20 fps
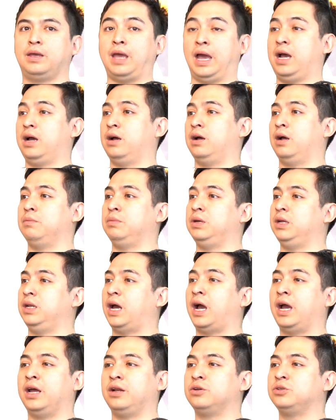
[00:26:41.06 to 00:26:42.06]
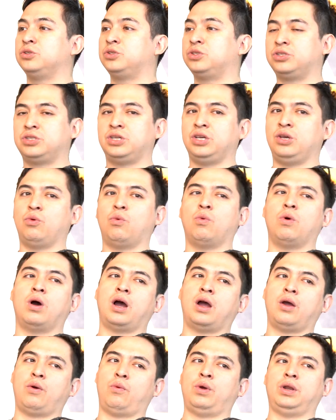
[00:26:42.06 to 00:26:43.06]
Yeah, I mean, I don't see
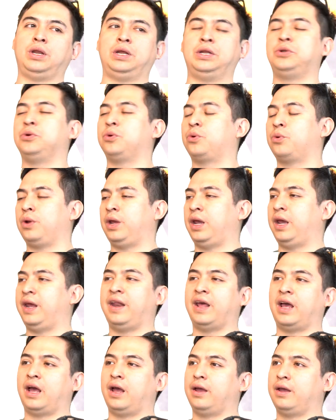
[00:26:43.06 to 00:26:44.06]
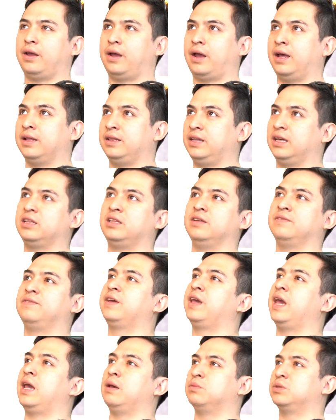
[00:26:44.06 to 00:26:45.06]
why we need to create
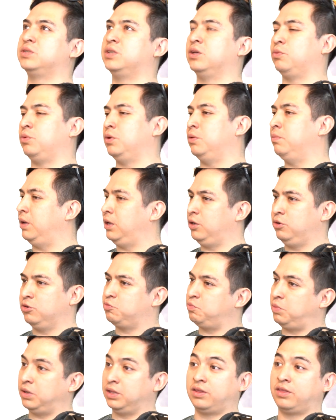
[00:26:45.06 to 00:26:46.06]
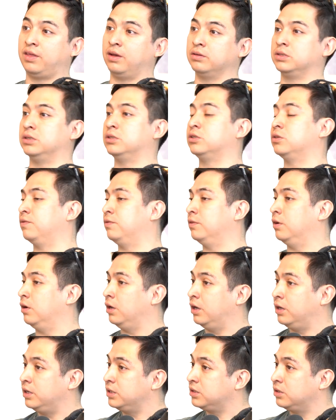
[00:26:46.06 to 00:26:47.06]
addictive games that will make you spend thousands of
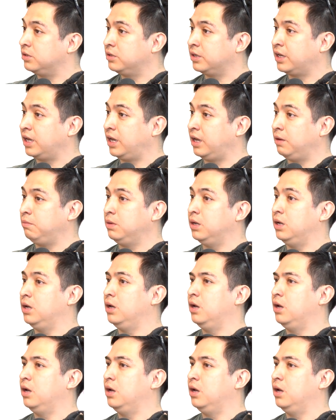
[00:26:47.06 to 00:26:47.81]
dollars on the game.